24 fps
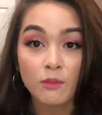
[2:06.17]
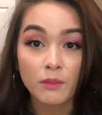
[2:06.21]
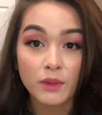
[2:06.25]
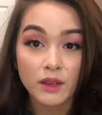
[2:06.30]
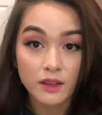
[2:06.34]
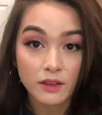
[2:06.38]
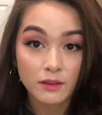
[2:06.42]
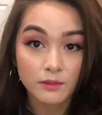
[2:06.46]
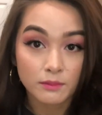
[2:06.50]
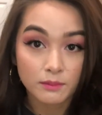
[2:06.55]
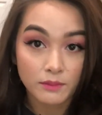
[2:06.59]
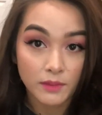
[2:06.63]

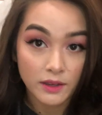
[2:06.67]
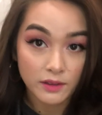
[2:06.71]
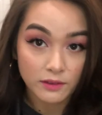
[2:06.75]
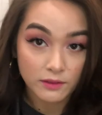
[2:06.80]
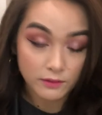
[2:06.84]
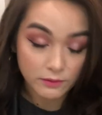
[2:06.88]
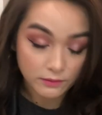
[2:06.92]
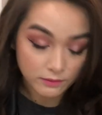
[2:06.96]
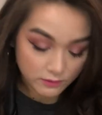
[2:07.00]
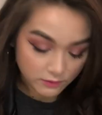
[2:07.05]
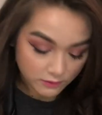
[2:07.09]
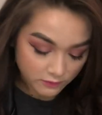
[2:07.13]
my
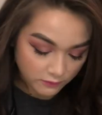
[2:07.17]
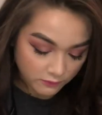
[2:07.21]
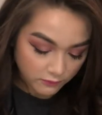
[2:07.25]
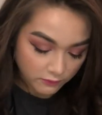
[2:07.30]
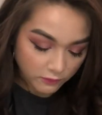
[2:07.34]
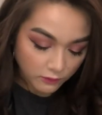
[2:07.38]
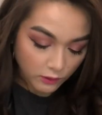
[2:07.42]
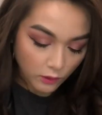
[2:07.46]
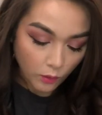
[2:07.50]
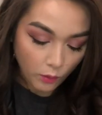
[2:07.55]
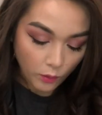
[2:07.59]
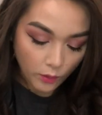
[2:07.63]

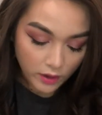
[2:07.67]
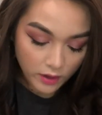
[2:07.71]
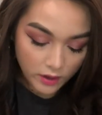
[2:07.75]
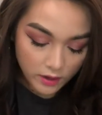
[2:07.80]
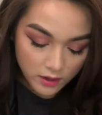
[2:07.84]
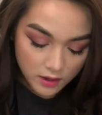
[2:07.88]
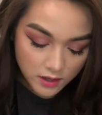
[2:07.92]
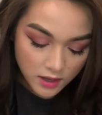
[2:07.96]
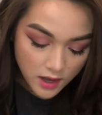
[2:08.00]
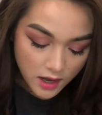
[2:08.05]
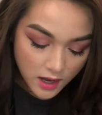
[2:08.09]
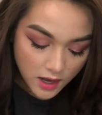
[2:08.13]
floor